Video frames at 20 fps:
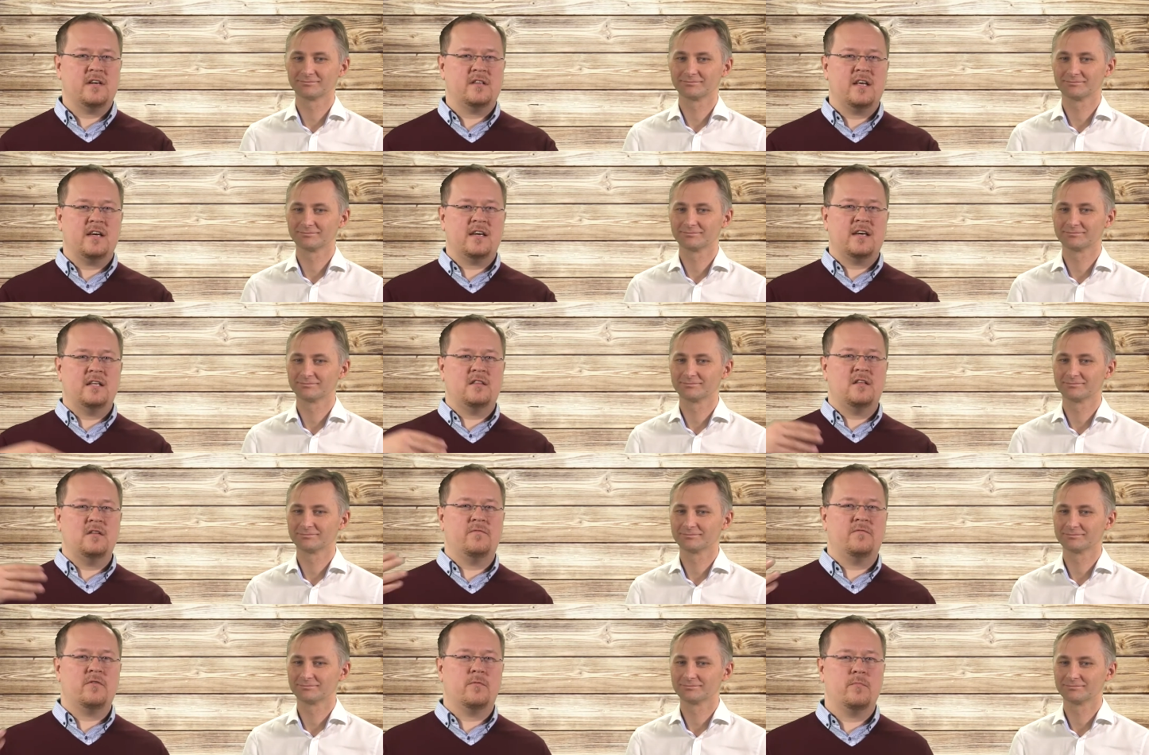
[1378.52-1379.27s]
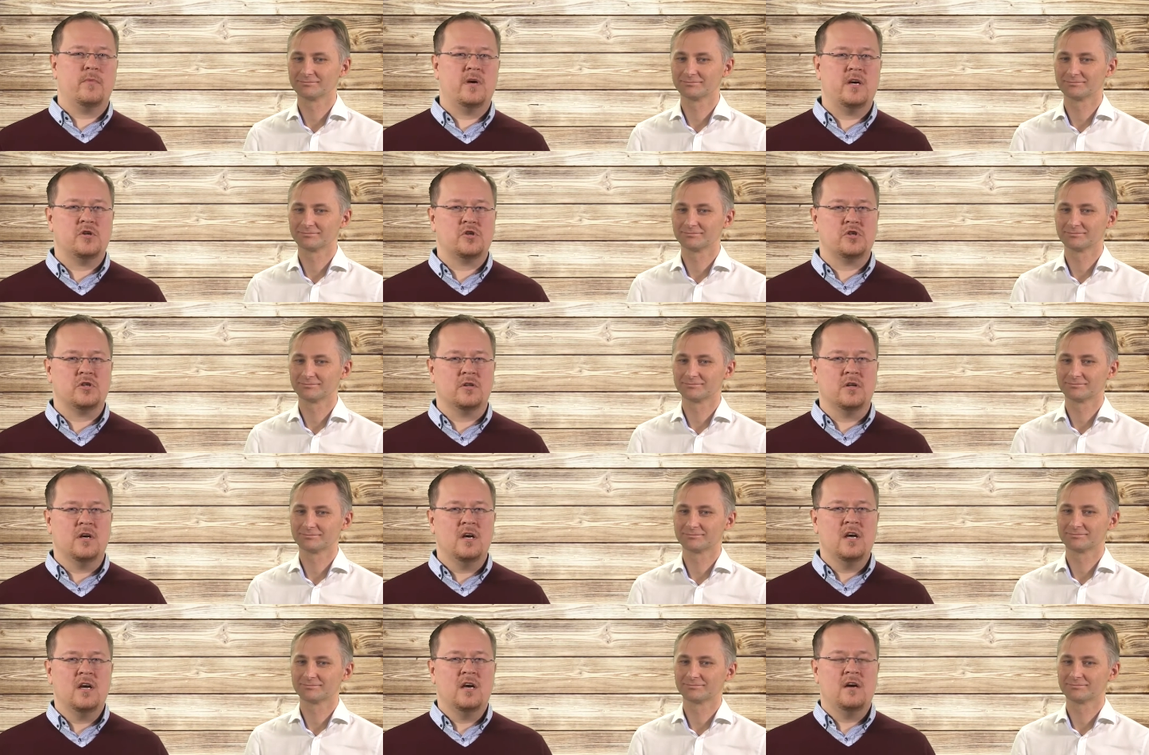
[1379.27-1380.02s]
Speaker 1: where they get information,
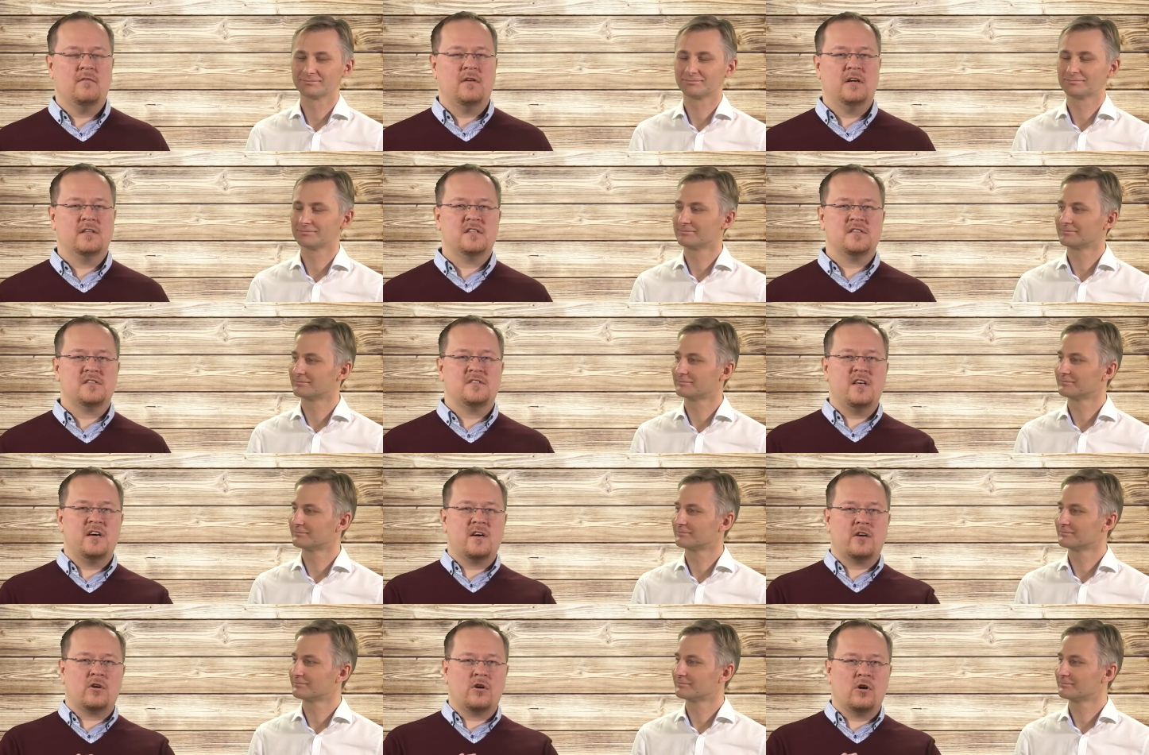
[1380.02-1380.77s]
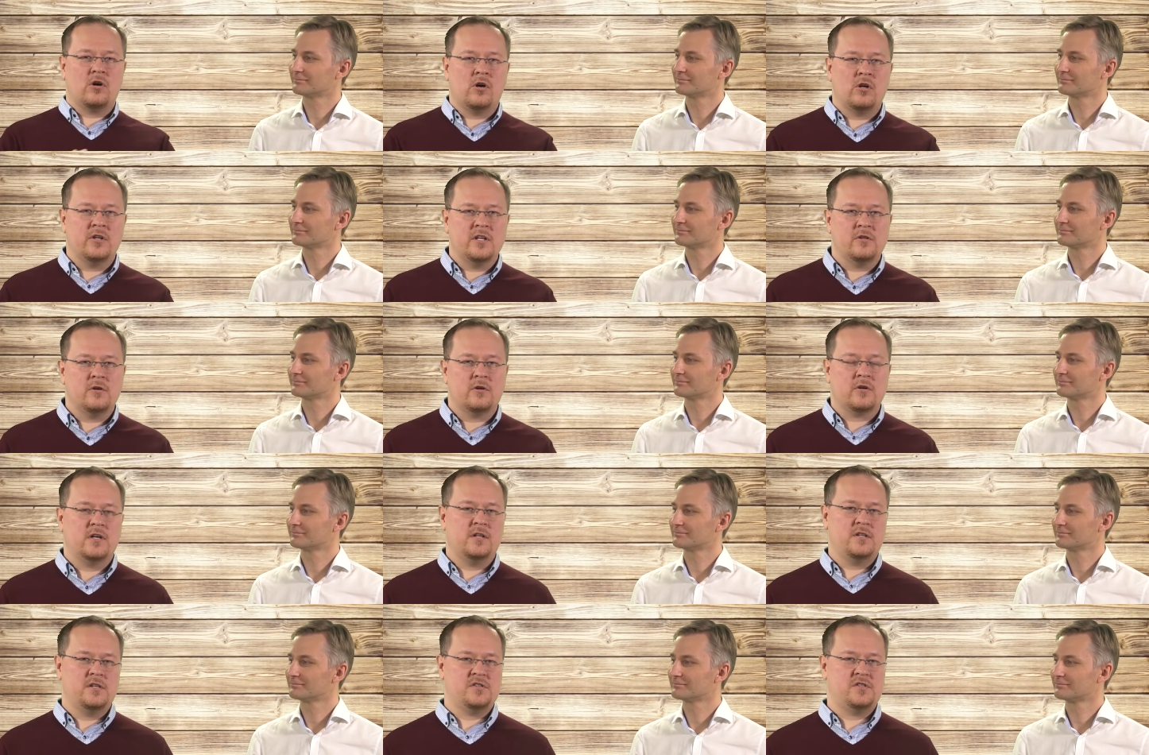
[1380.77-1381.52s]
what is their role in
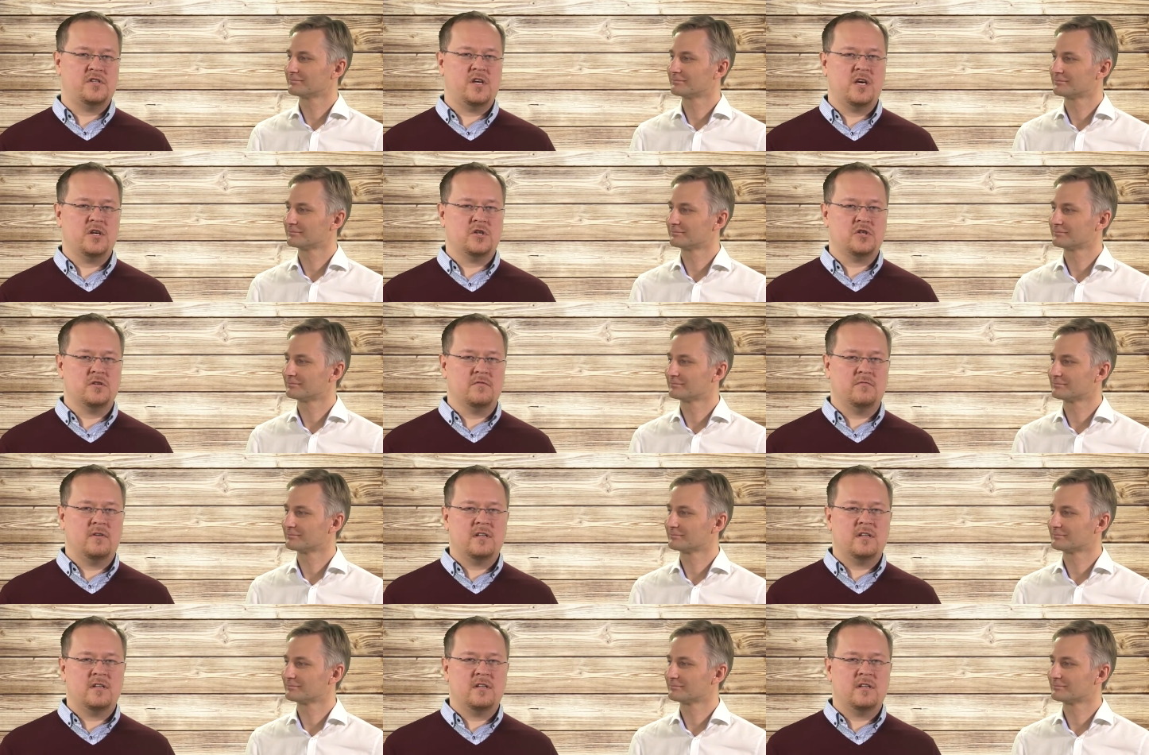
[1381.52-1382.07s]
organization,